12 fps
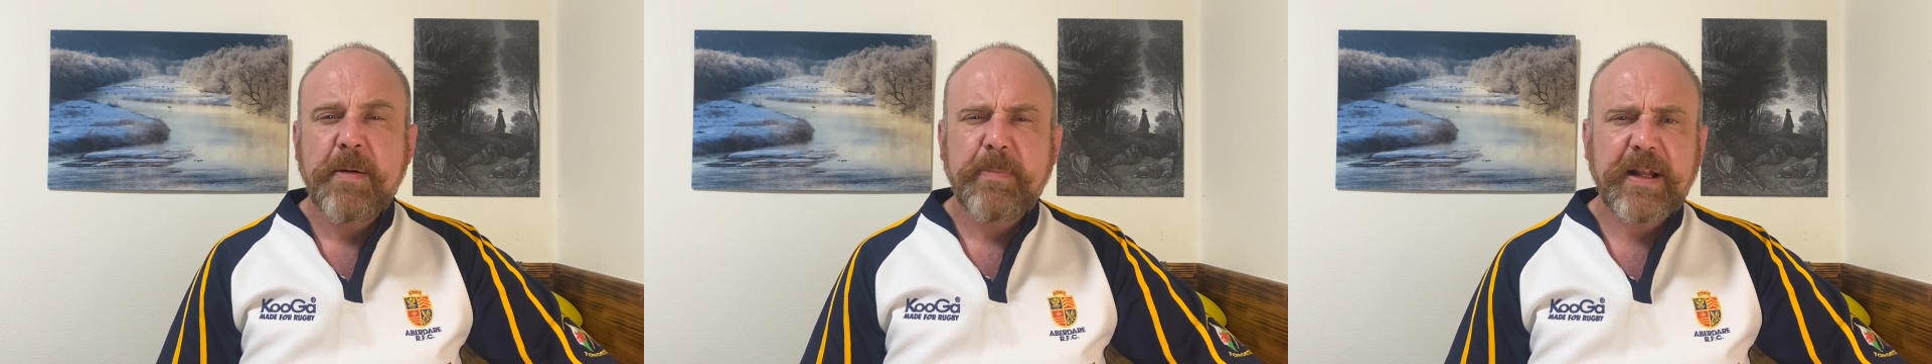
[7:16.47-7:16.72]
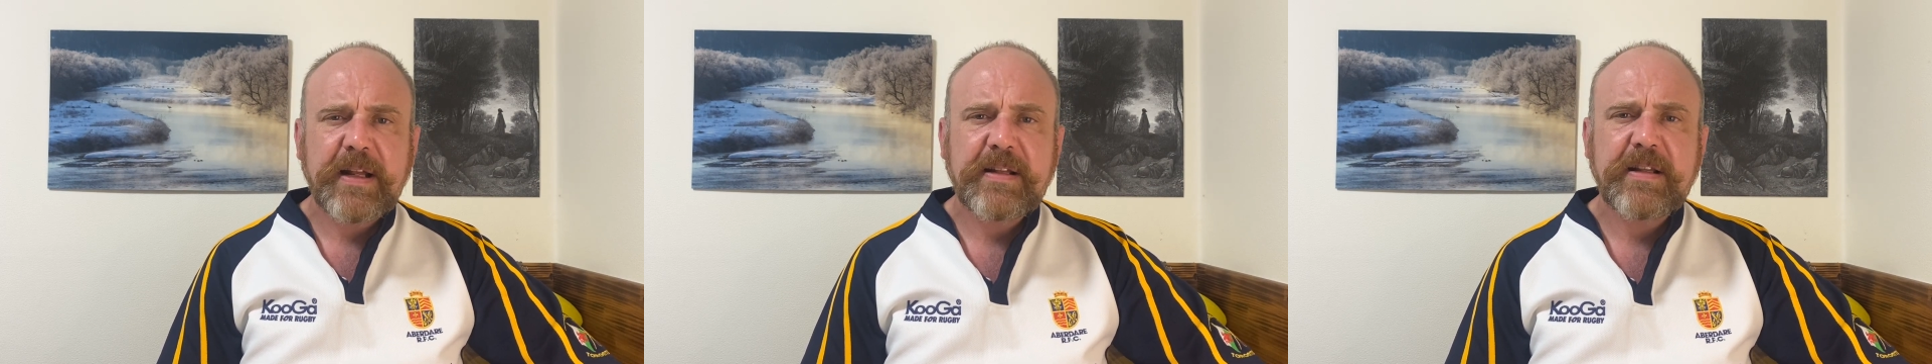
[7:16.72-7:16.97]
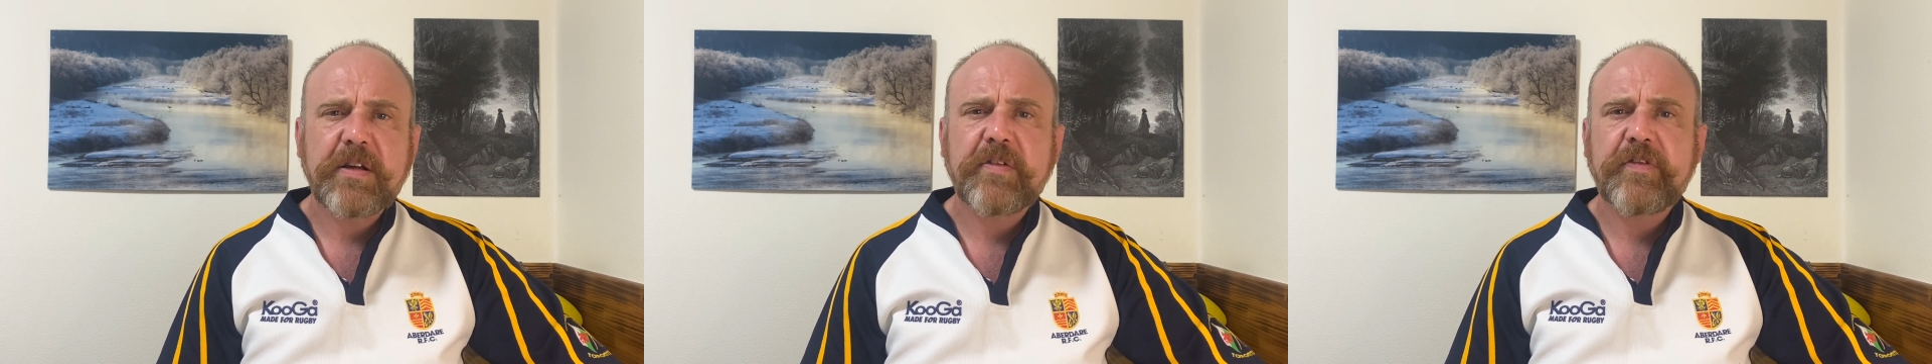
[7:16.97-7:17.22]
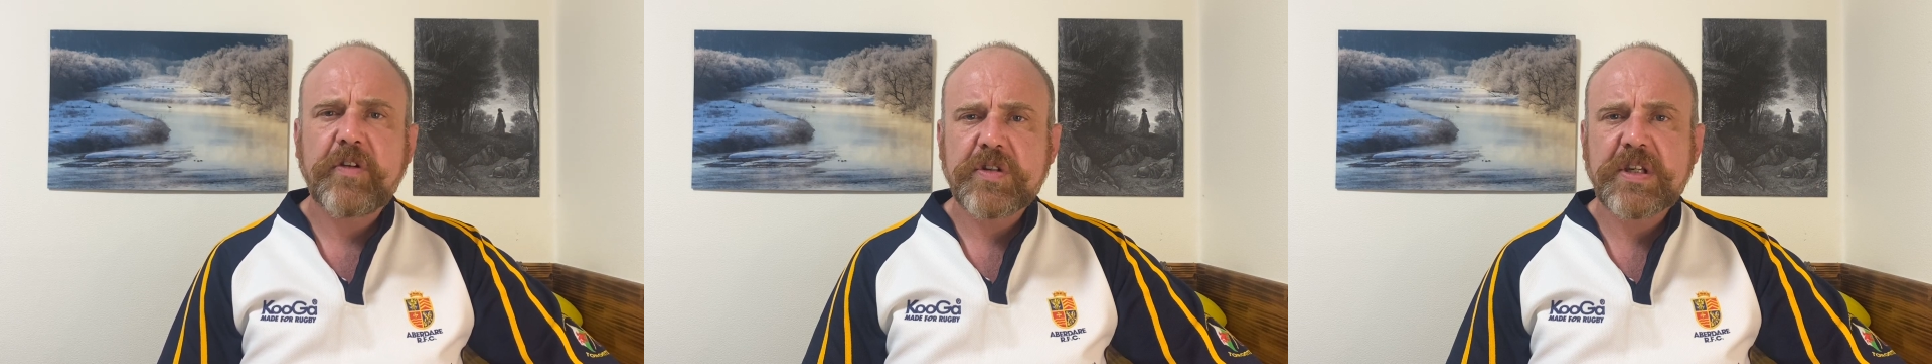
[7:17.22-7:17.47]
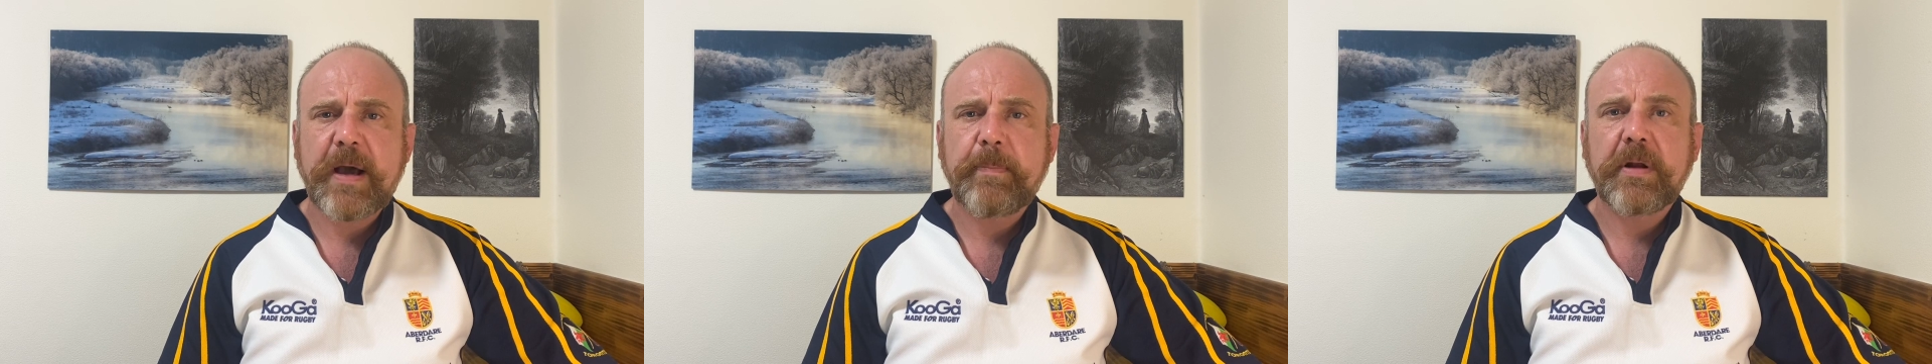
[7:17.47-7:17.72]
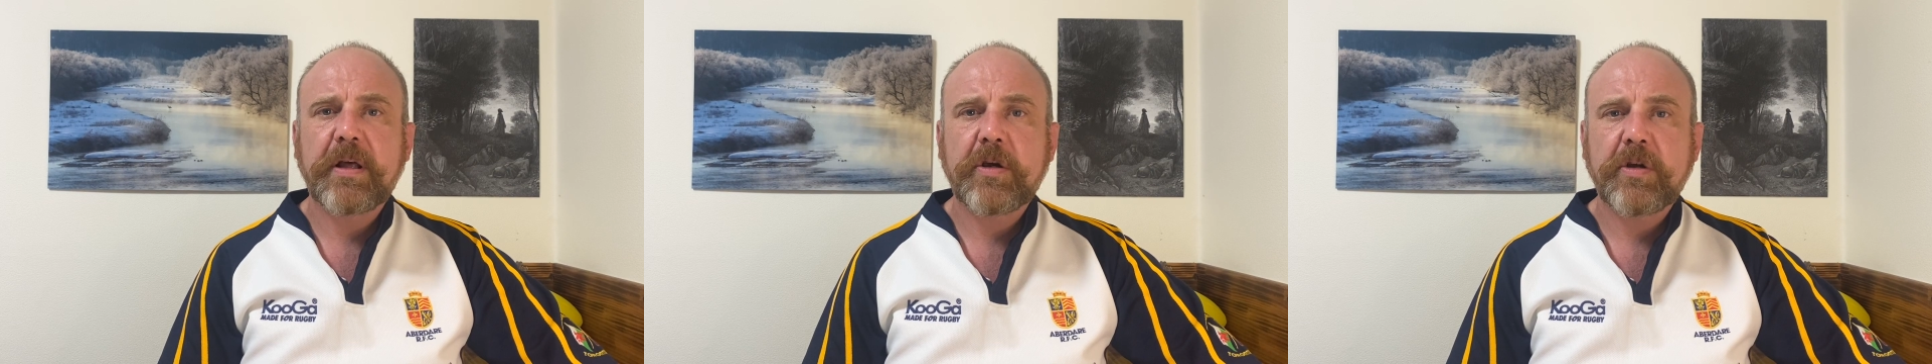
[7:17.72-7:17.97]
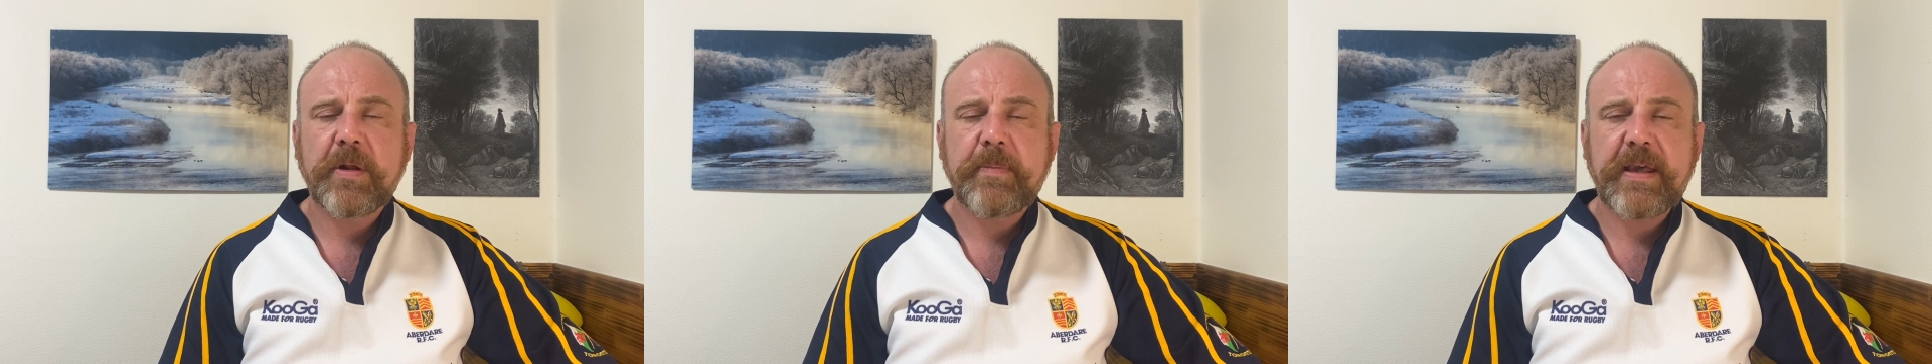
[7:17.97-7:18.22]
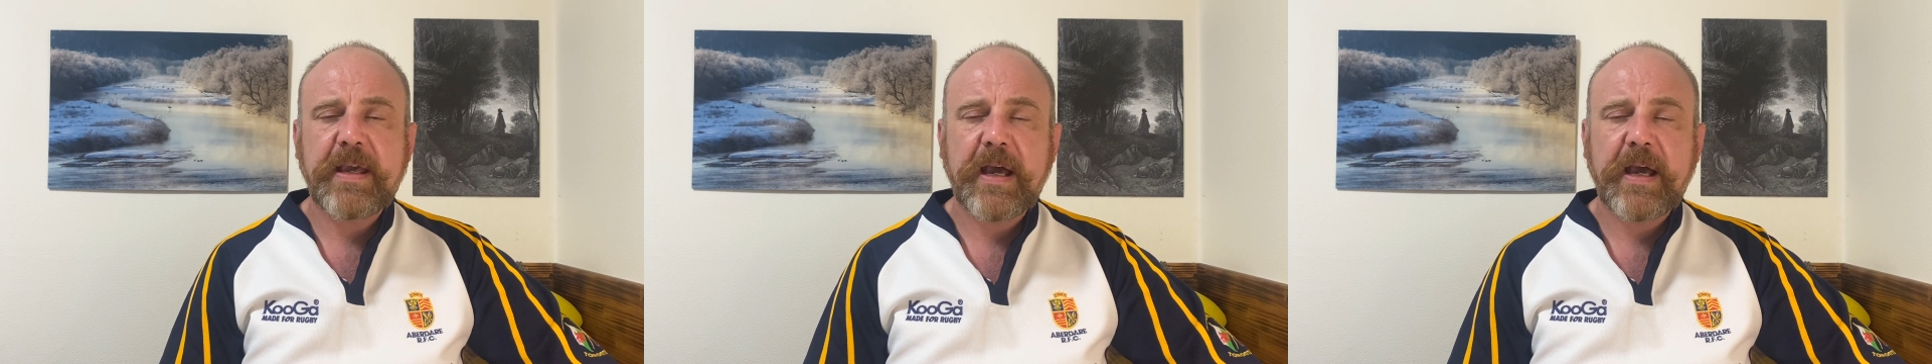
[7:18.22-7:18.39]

but the first couple are going to be